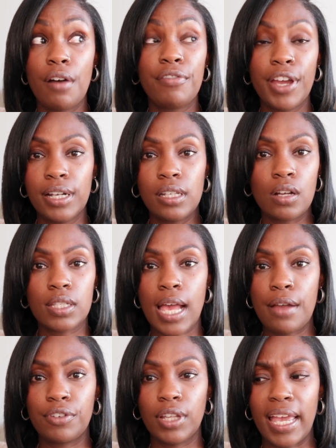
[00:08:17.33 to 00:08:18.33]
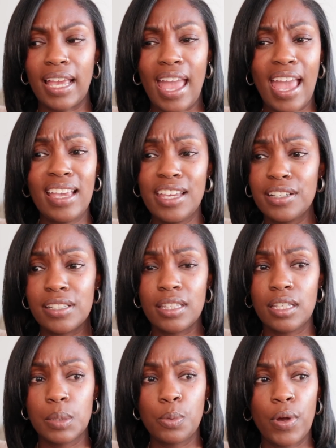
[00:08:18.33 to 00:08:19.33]
a very long time, for like 8 years at
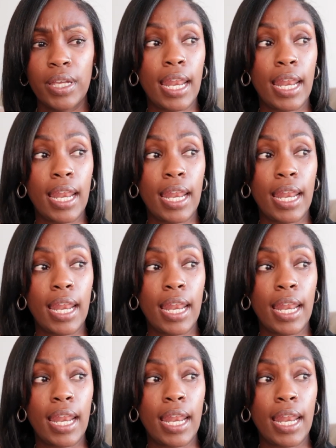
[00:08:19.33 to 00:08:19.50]
this point.